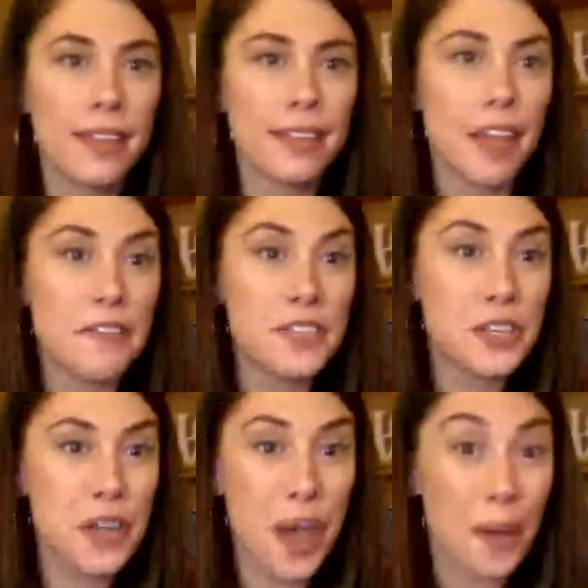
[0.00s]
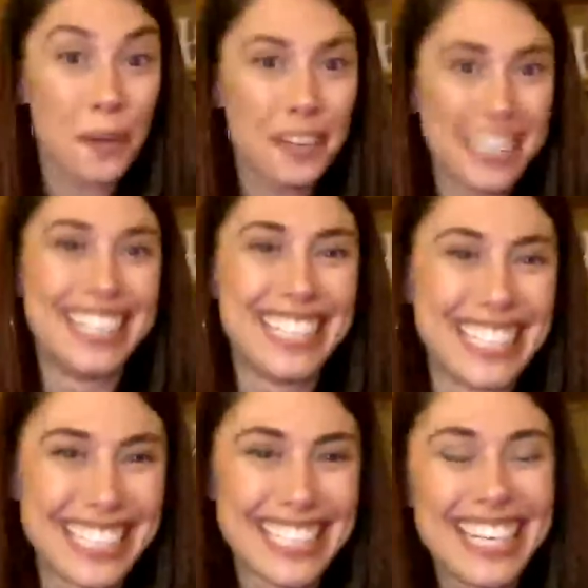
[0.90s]
Love to know.
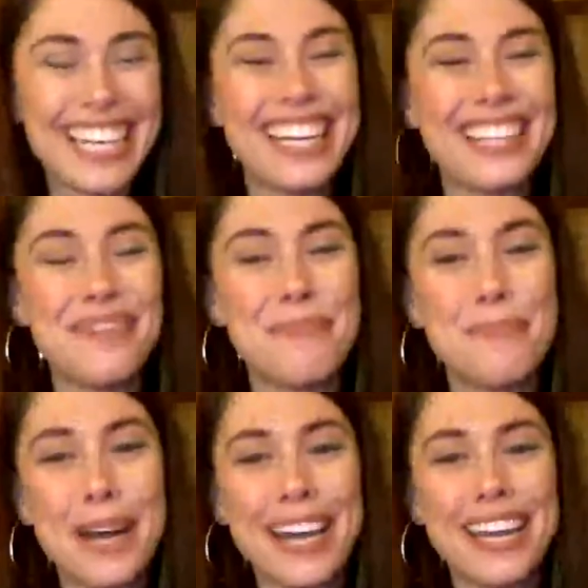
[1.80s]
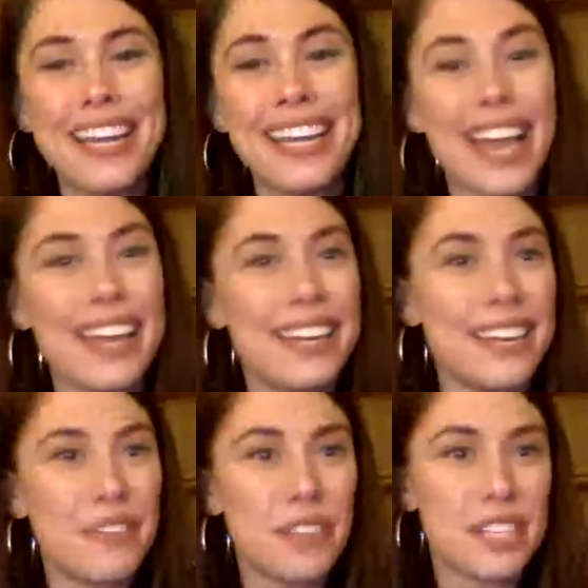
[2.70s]
But again,
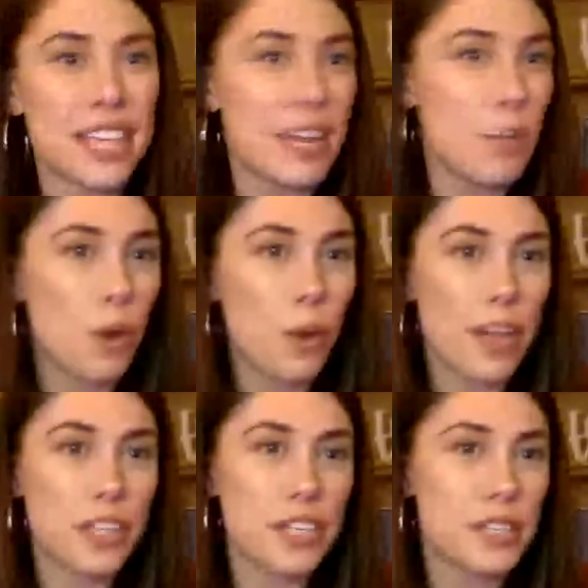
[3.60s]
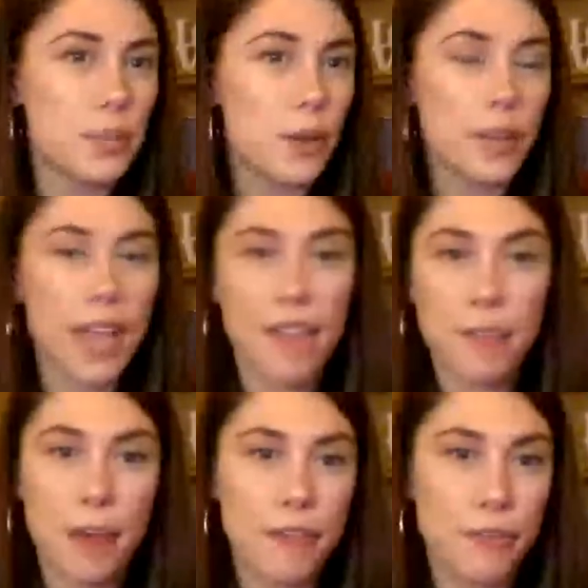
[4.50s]
if there's any more questions, we only have
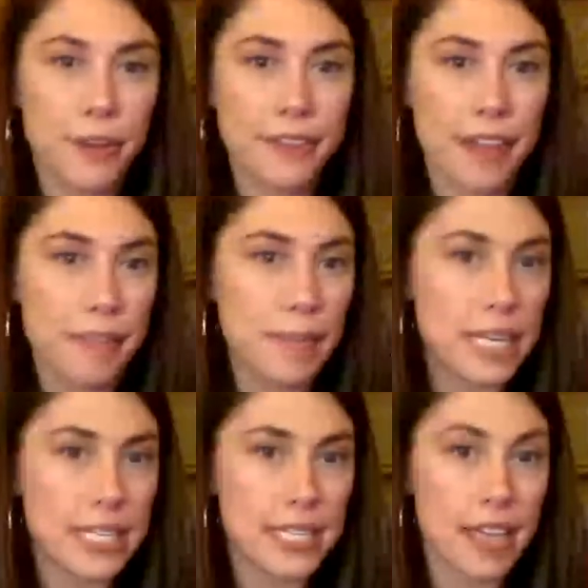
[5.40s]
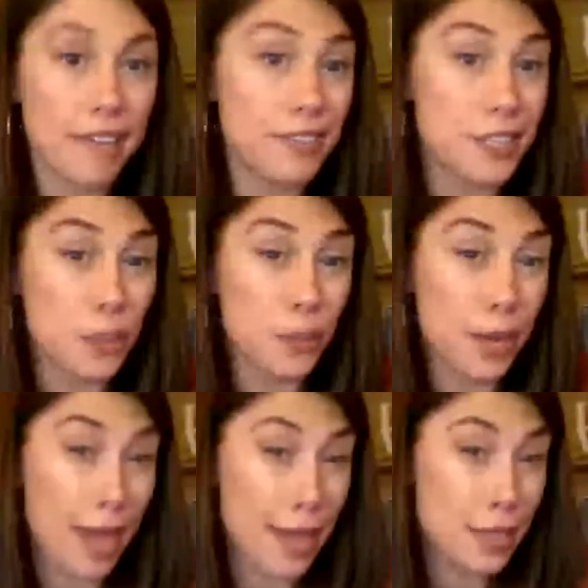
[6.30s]
about 4 or 5 minutes left. I don't want
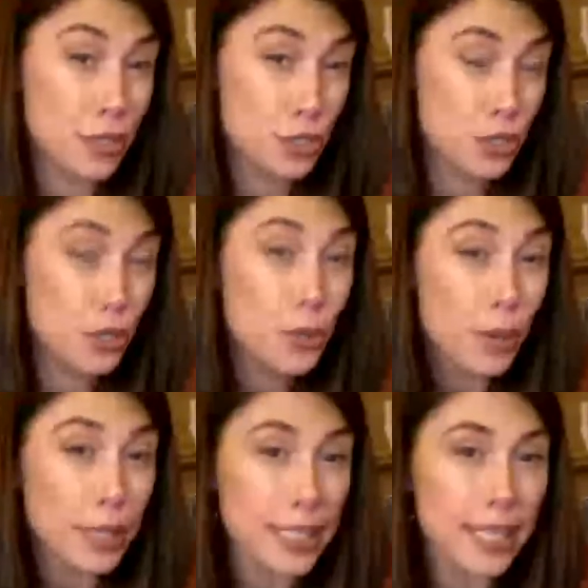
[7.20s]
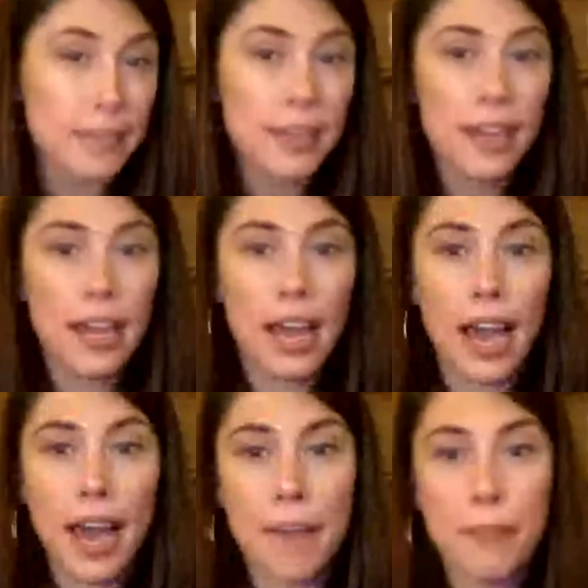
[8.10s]
to end too early,
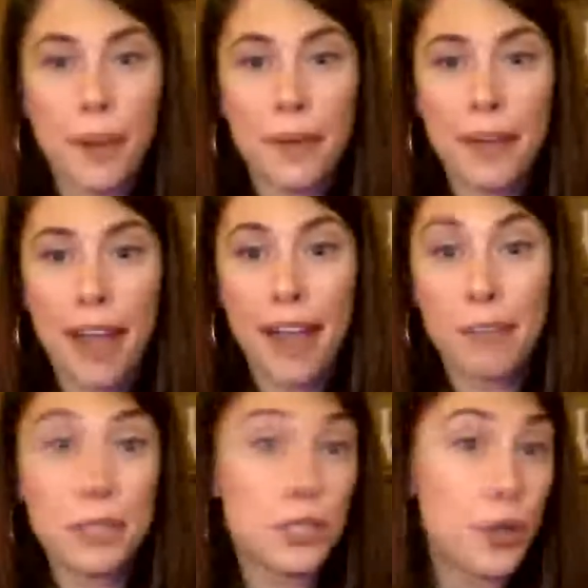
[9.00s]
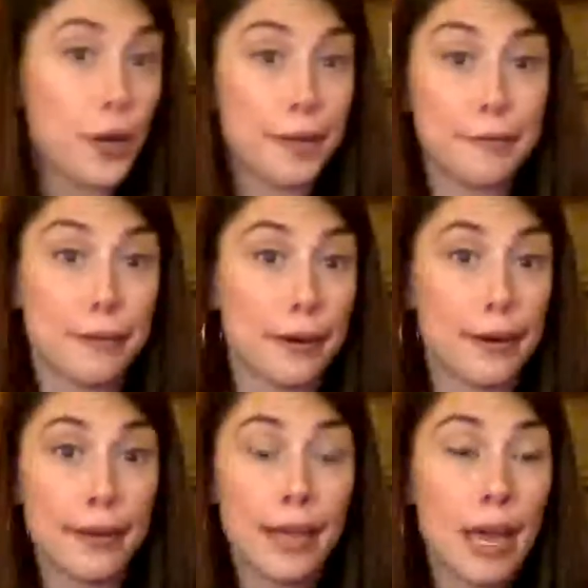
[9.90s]
but I've been talking for
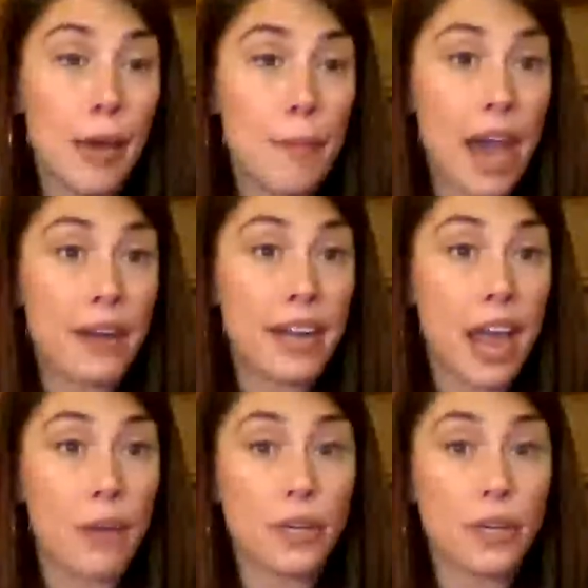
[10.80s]
about an hour.